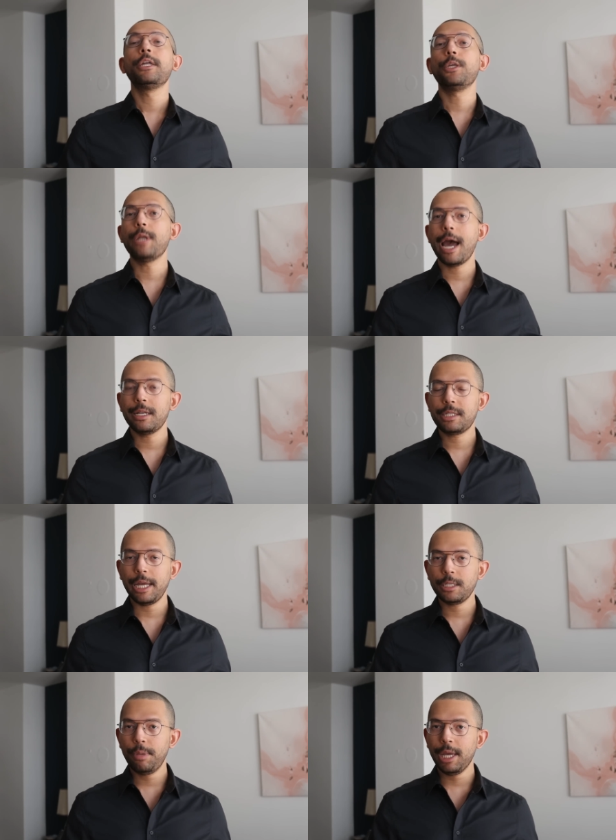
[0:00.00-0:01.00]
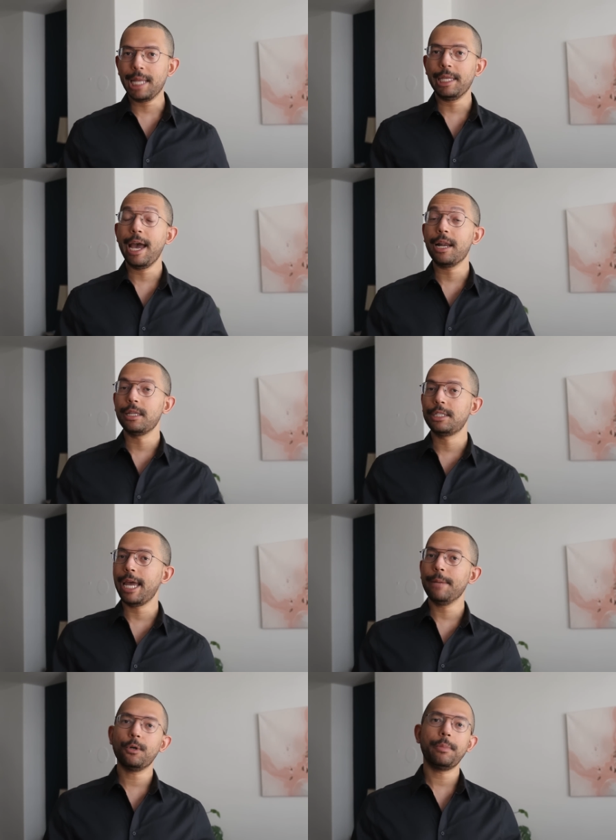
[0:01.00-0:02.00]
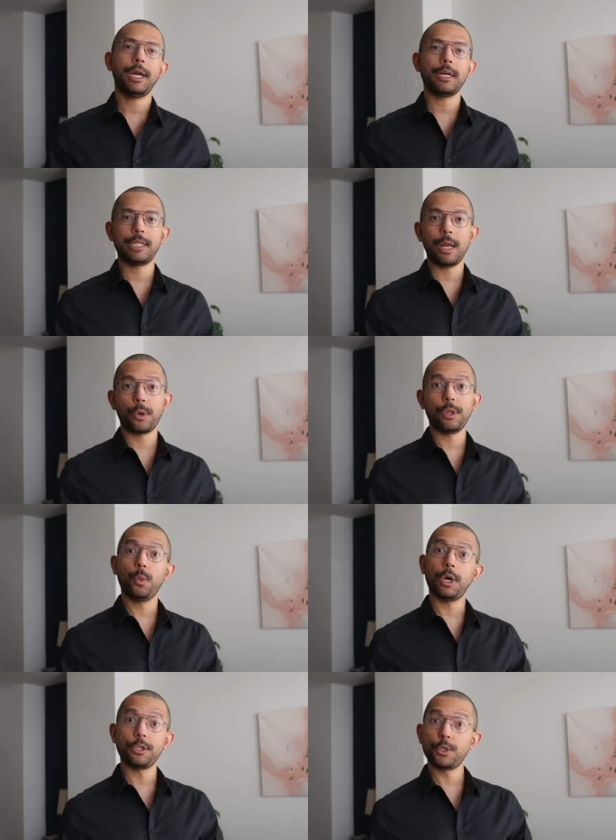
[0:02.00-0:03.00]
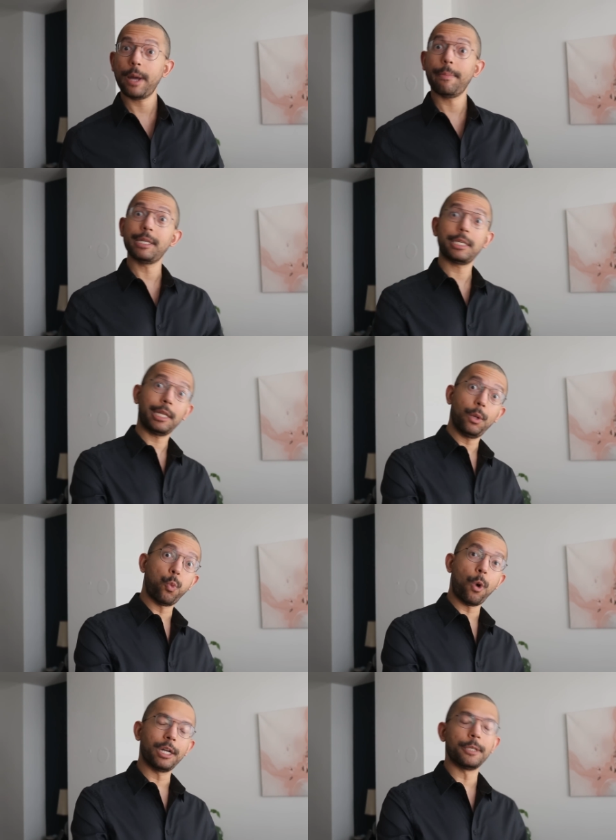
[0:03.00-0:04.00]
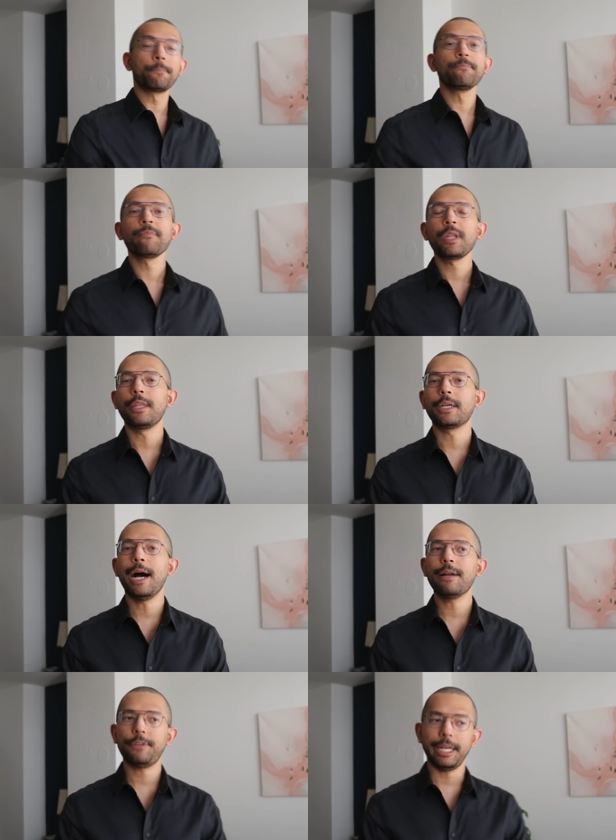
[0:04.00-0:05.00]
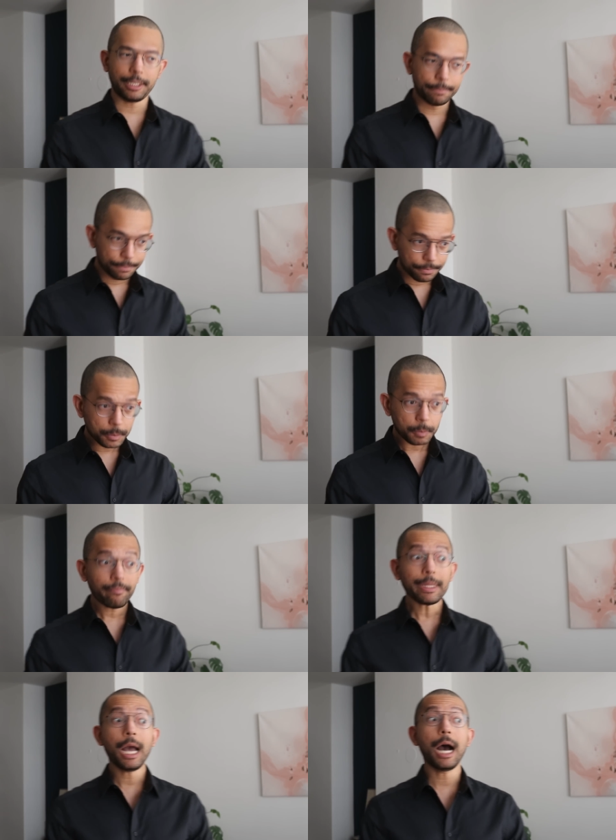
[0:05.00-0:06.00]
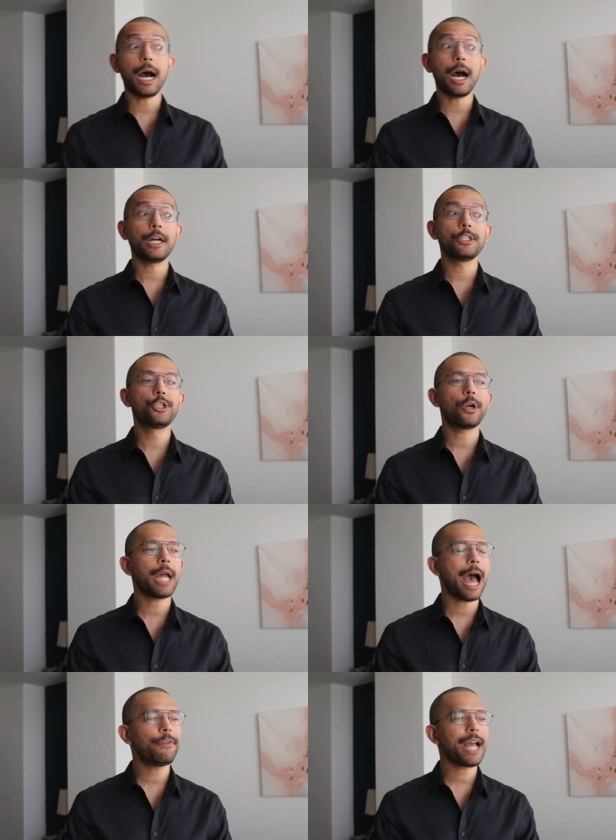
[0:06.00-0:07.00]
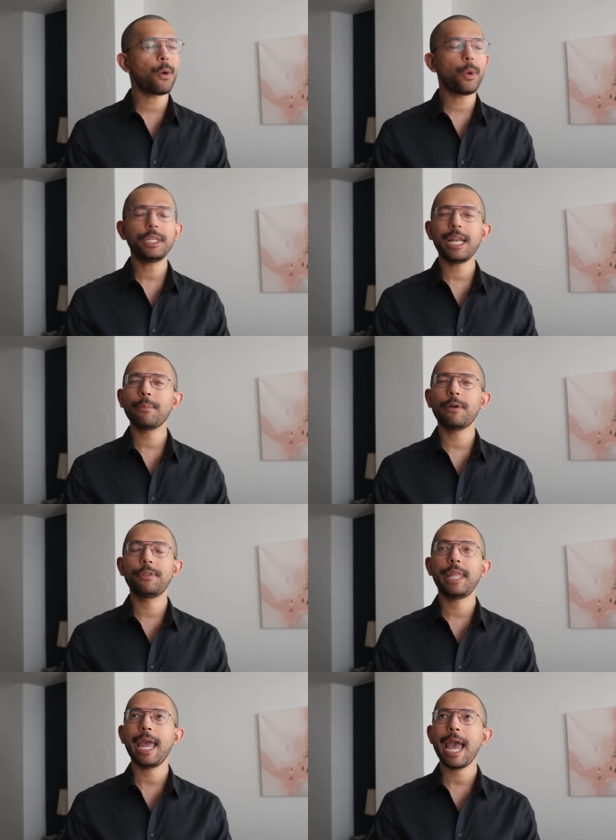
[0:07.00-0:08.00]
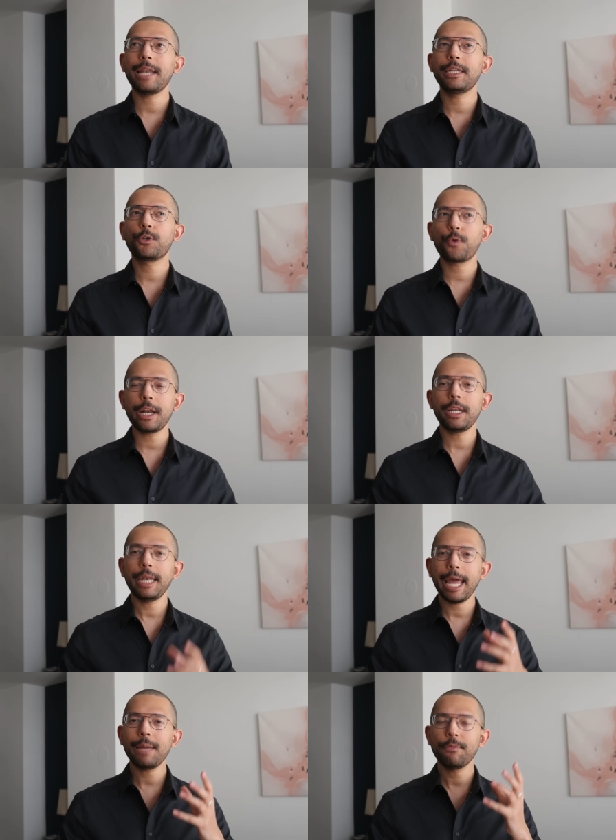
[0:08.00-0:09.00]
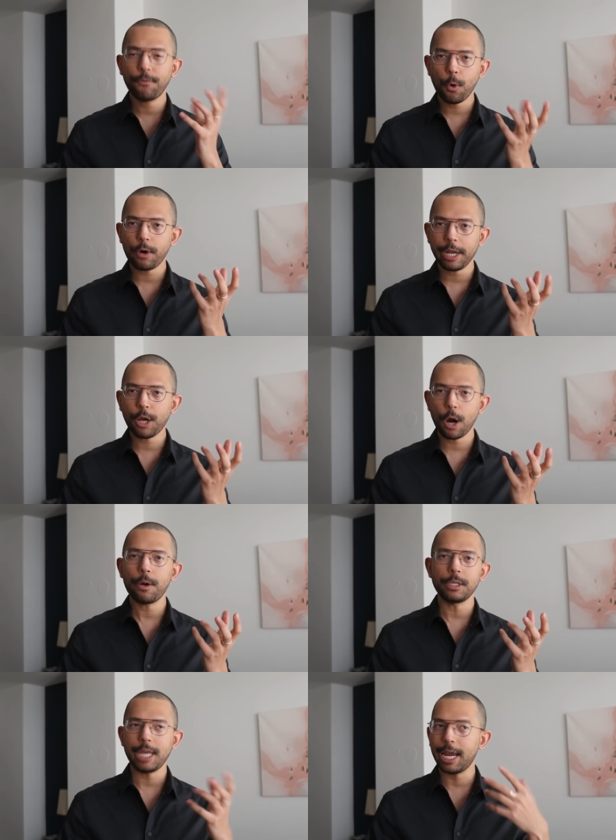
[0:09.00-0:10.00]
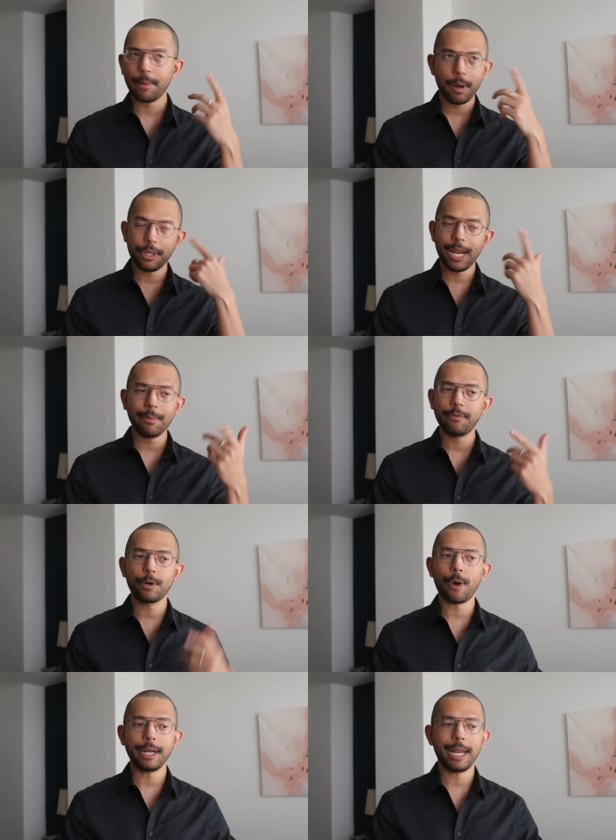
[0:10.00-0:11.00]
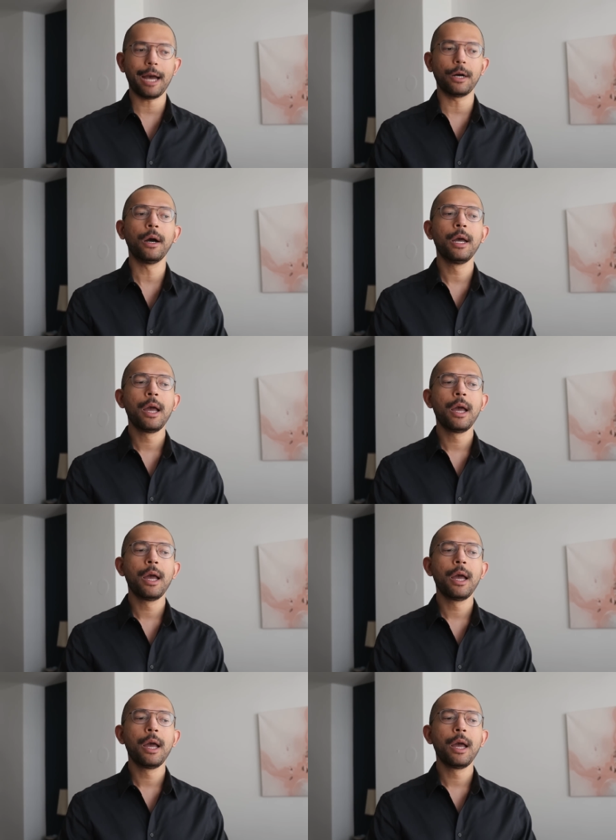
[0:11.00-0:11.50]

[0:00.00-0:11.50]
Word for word: the United States being at the head of the table because they were the ones who had basically won the conflict. I forgot what the name of, they had created a name for a currency. I can't remember the name of it right now.